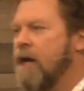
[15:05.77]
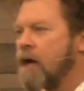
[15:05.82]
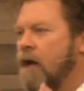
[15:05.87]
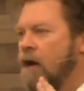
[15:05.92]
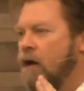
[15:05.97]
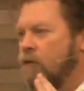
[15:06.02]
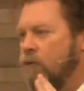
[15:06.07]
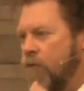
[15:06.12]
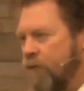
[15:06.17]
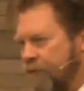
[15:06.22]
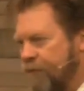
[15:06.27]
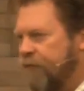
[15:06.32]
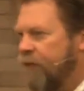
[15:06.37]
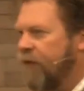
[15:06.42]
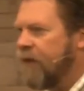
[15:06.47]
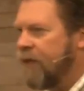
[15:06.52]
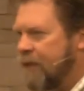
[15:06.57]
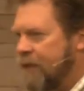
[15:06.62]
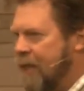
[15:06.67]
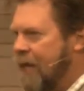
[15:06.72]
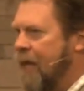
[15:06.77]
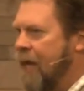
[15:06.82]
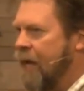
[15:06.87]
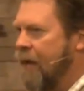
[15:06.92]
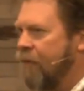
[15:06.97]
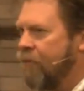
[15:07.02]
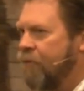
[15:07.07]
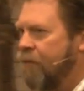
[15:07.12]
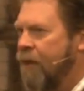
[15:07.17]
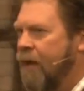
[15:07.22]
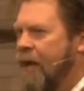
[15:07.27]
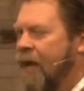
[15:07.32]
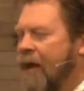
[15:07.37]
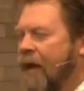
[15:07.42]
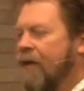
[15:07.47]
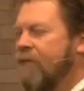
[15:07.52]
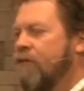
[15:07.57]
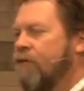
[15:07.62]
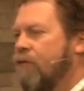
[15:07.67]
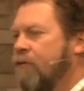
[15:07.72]
a horrific death.
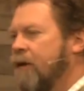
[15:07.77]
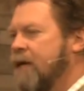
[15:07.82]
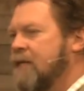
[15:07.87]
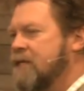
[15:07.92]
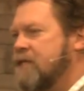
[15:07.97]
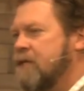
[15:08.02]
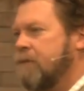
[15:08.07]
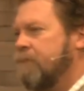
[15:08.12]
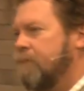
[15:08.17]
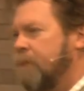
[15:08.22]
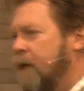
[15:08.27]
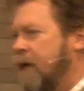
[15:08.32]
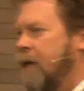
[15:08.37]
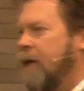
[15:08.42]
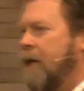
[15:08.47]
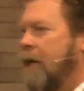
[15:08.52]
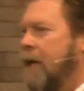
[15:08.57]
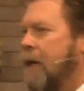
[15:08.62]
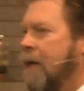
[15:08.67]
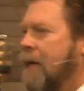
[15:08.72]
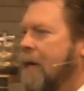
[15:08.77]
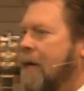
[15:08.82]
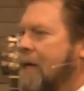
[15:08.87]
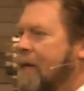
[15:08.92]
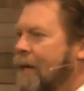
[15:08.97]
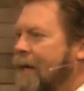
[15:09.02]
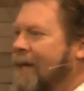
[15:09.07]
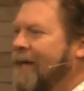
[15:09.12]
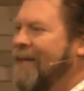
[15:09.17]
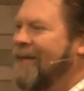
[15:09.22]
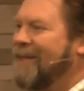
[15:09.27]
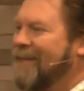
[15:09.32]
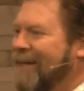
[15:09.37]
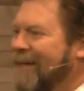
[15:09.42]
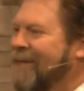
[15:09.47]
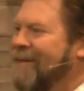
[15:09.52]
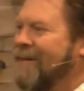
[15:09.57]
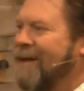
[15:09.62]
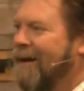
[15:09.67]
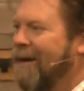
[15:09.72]
And the reason being, he
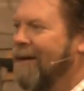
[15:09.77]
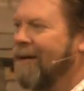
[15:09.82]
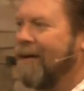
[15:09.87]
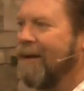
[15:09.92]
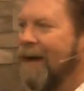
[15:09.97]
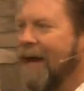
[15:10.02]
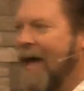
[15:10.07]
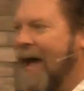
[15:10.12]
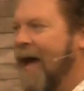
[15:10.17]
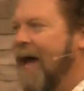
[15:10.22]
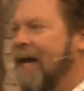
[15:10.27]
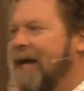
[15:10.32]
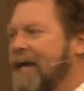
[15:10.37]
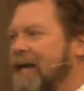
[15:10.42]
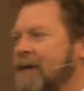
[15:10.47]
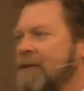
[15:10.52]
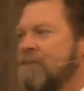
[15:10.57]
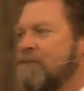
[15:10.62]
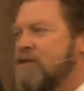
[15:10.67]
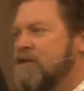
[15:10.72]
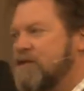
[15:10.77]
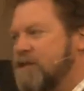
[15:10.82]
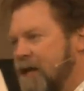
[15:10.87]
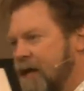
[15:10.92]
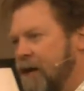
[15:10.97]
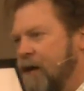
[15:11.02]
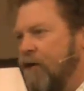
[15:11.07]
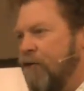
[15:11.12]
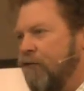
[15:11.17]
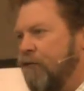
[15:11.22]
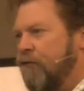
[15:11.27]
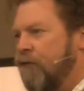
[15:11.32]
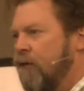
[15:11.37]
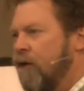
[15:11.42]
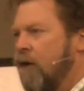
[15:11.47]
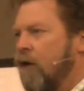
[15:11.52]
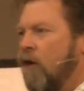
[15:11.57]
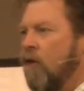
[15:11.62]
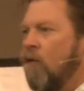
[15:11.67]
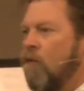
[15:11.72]
did not align himself
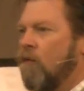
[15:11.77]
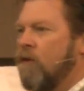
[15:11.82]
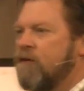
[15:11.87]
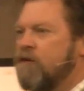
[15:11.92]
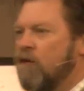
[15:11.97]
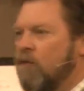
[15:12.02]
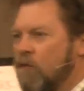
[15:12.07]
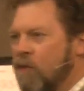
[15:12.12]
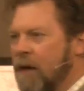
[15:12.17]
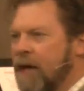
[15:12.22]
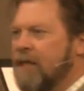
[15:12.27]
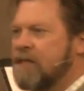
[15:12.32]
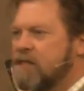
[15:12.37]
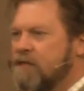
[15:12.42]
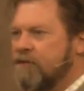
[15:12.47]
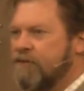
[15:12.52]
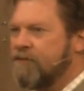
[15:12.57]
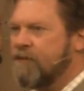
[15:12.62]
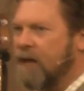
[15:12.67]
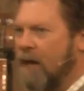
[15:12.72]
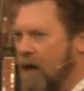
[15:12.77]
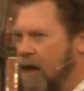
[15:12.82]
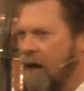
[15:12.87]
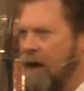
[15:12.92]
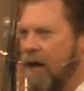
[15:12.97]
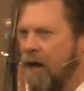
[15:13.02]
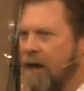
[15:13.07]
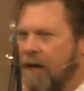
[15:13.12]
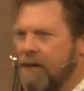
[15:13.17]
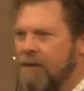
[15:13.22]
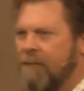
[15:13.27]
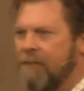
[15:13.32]
with the ways of God.